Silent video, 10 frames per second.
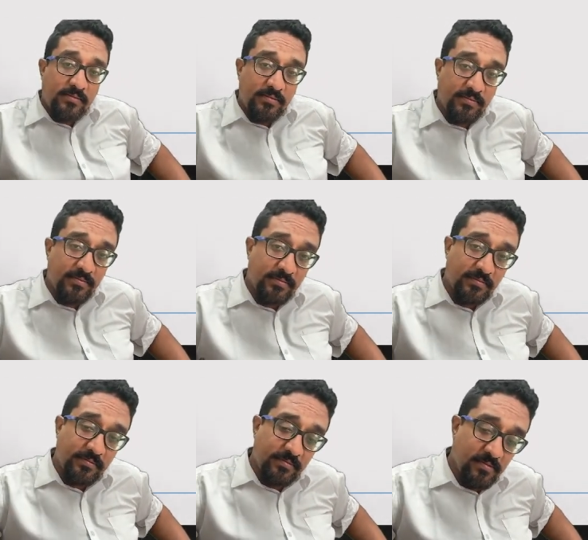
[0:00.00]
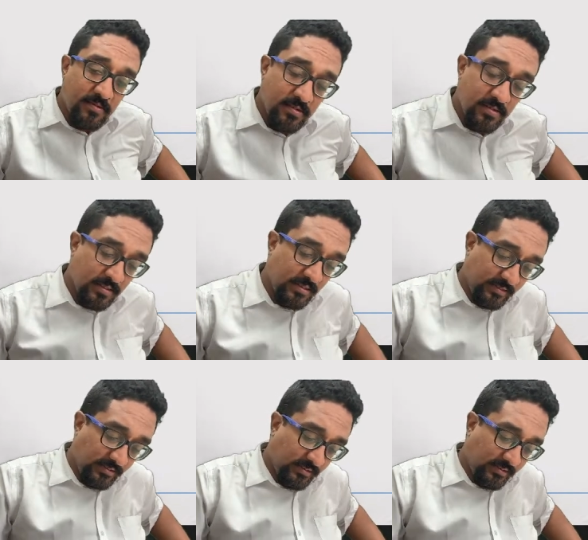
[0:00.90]

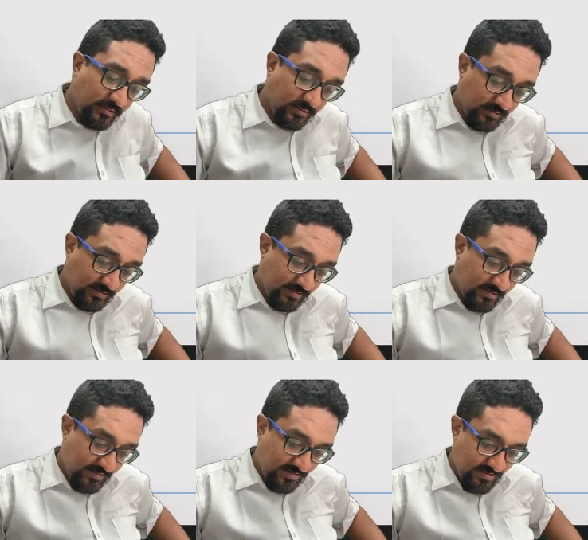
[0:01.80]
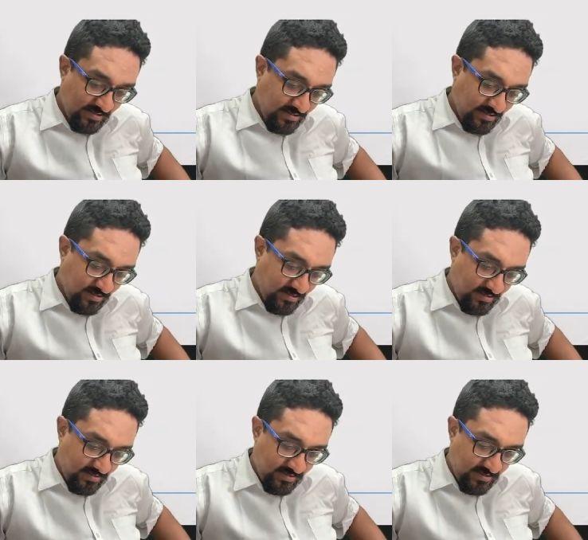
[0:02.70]

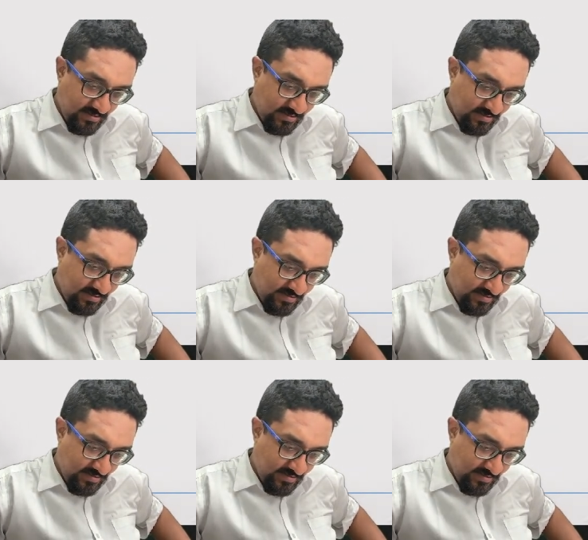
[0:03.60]
Nothing is said.